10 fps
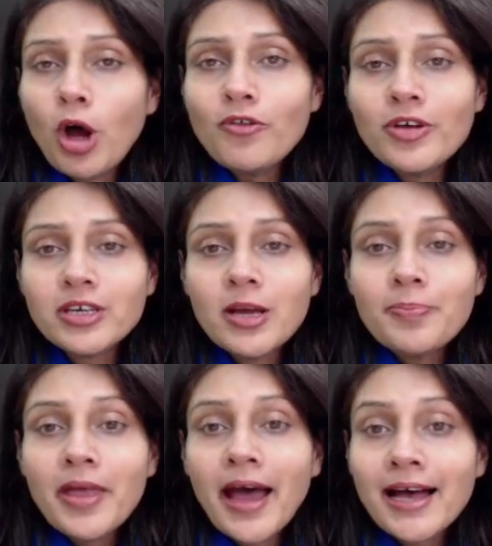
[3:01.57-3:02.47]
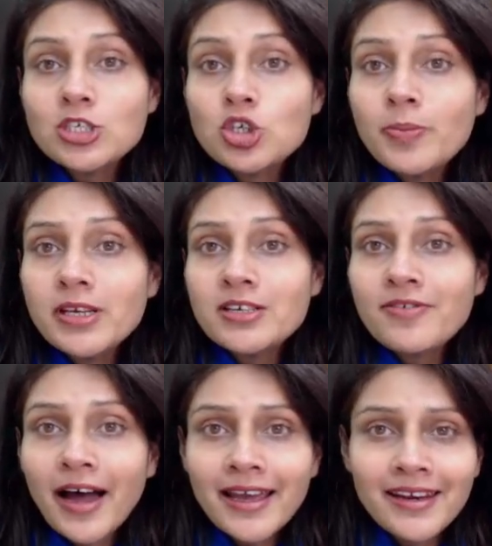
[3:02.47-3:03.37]
profit has to be
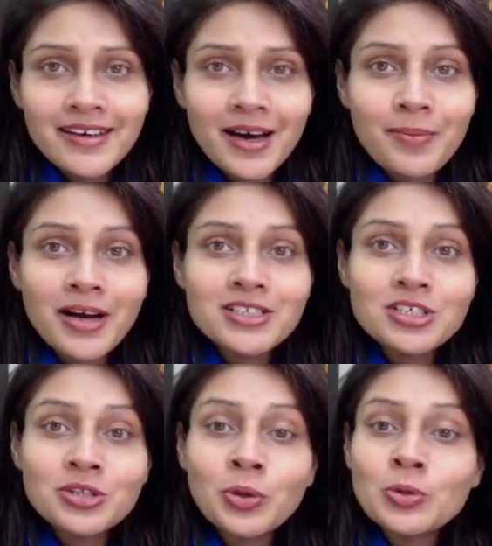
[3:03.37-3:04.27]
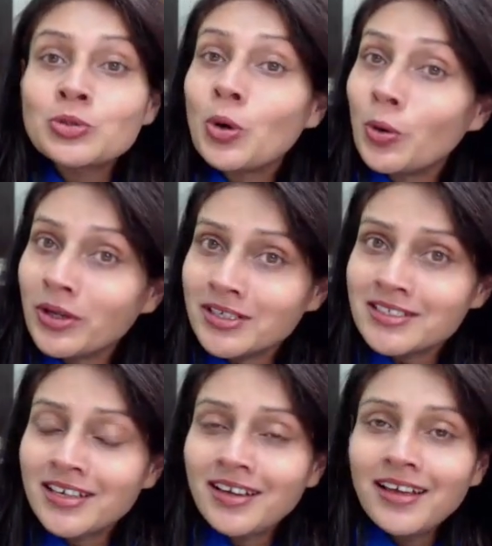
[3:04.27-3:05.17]
divided amongst those owners.